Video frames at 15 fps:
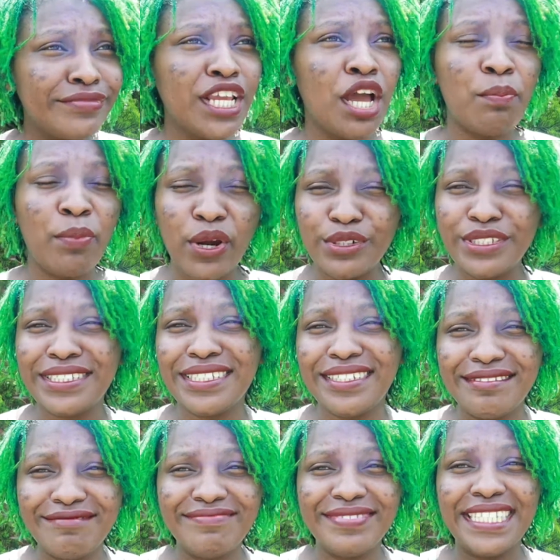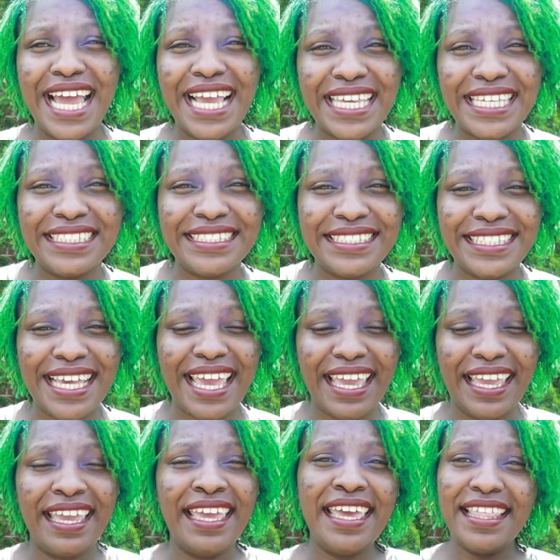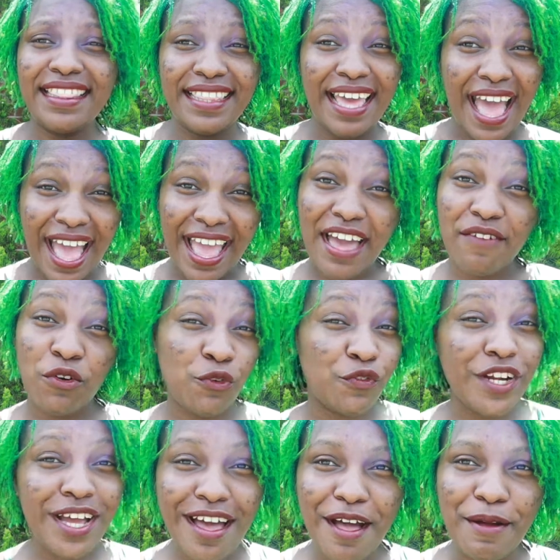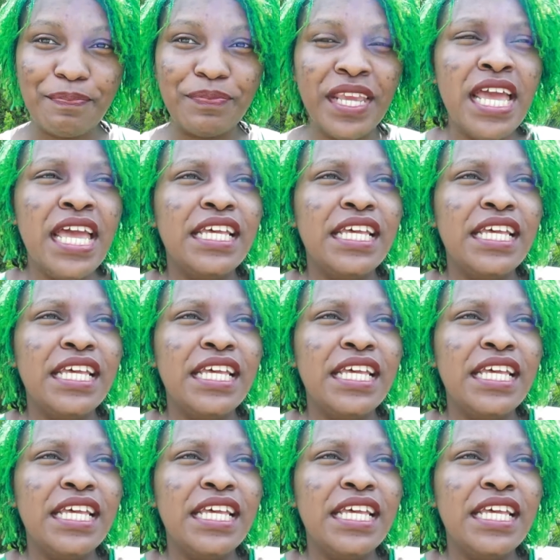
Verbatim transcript: a person that can say that I have overcome.